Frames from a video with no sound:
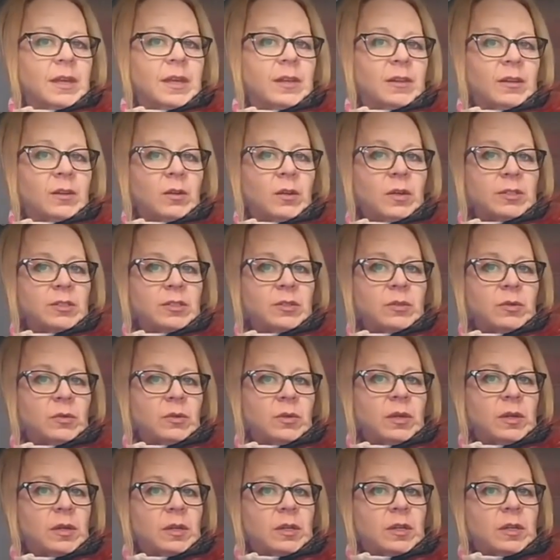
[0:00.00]
and then
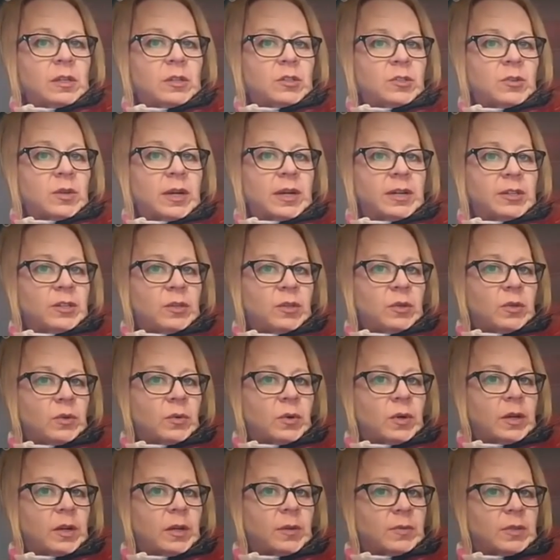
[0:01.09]
also try to
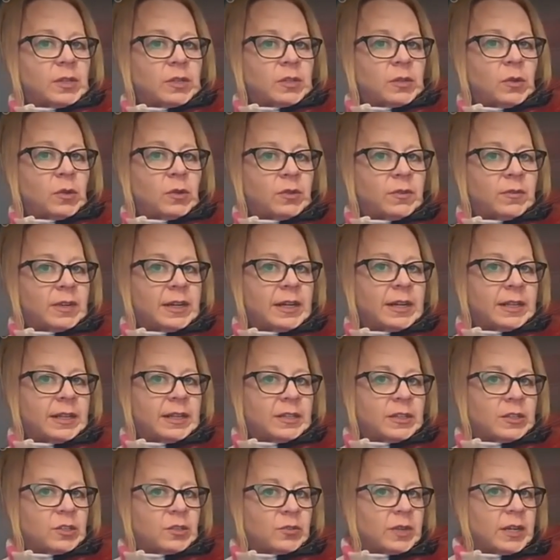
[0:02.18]
just hold the
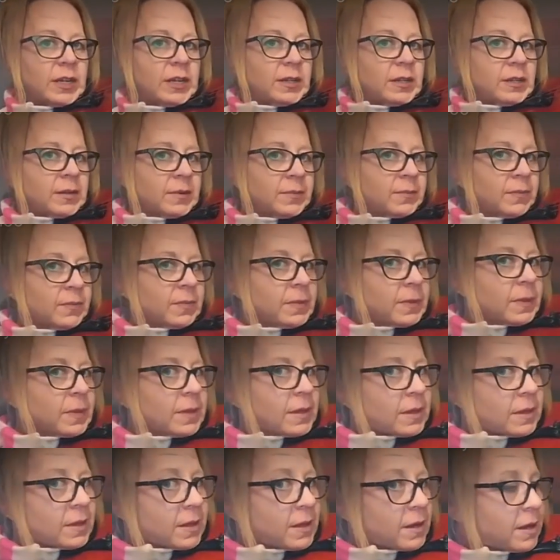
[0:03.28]
violin straight
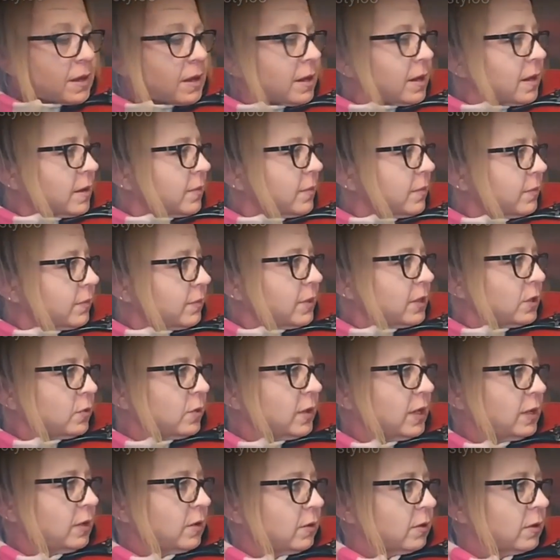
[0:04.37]

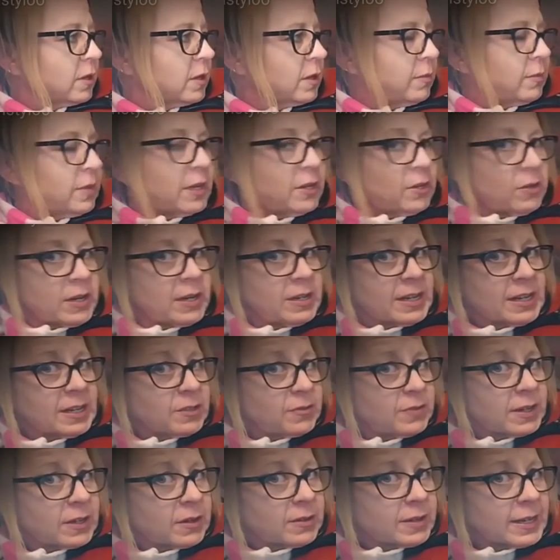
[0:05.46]
between your thumb and your index
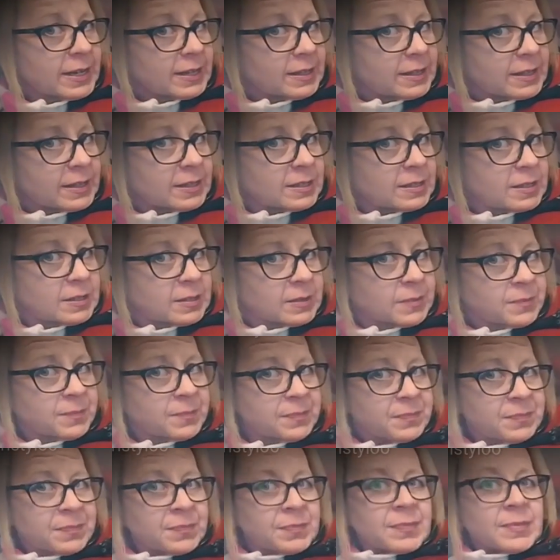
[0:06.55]
finger like this.
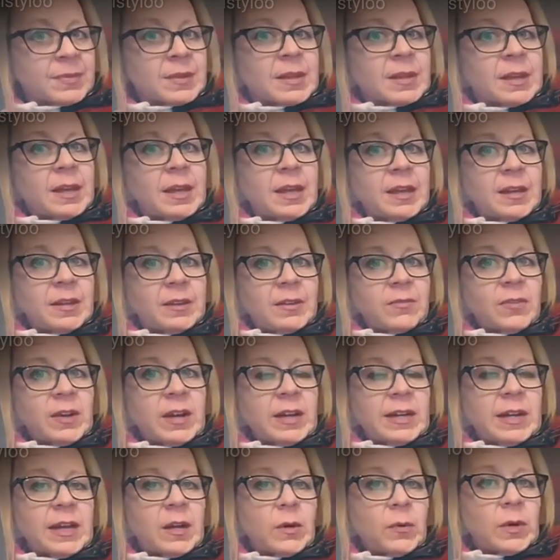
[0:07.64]
And
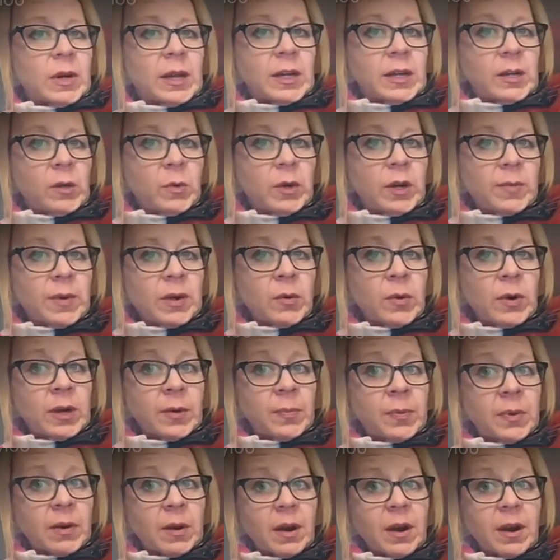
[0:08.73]
right now we're not going to worry about where to
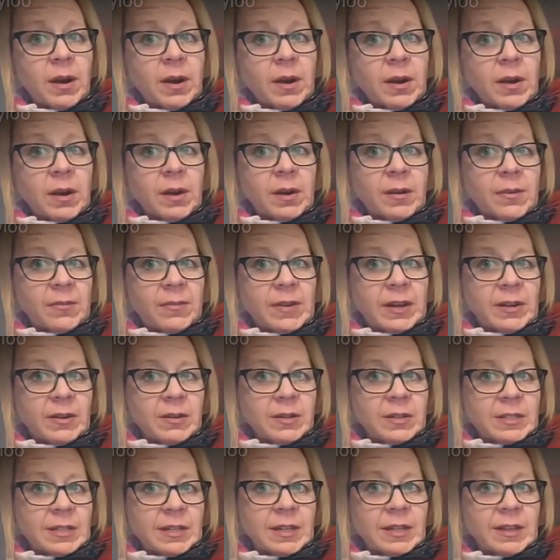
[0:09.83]
put our
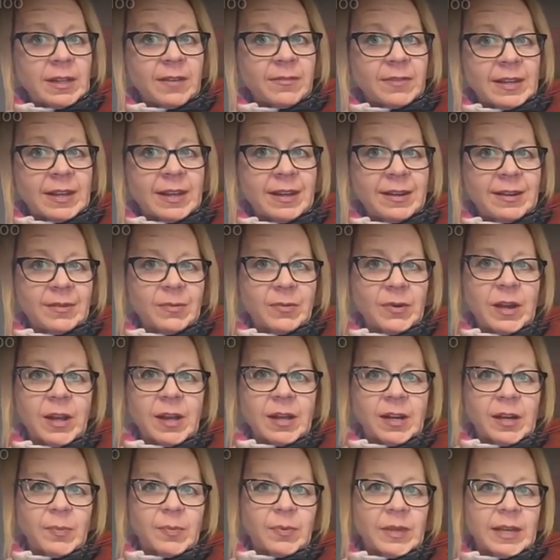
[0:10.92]
fingers in the left hand. We're not
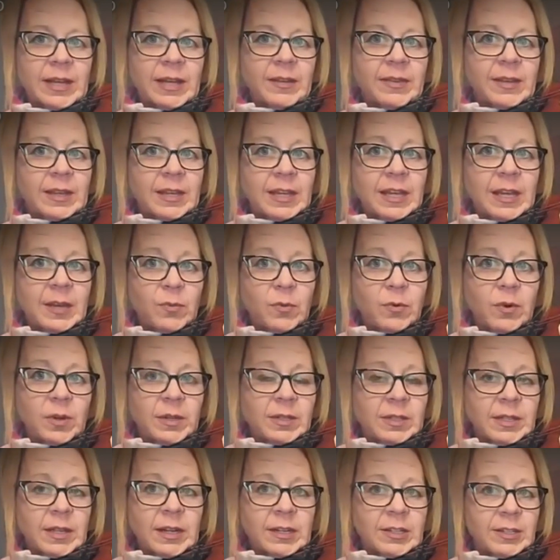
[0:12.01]
going to play on the keyboard
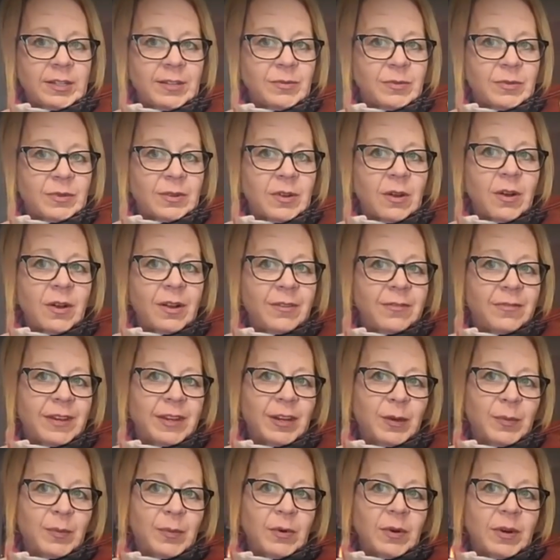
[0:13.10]
section. We'll call it
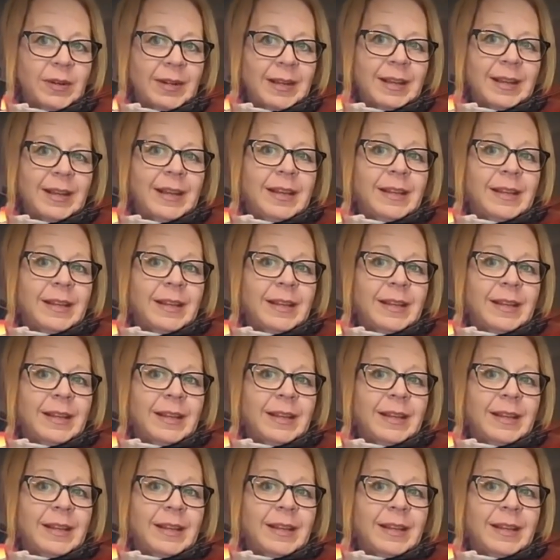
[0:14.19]
fingerboard.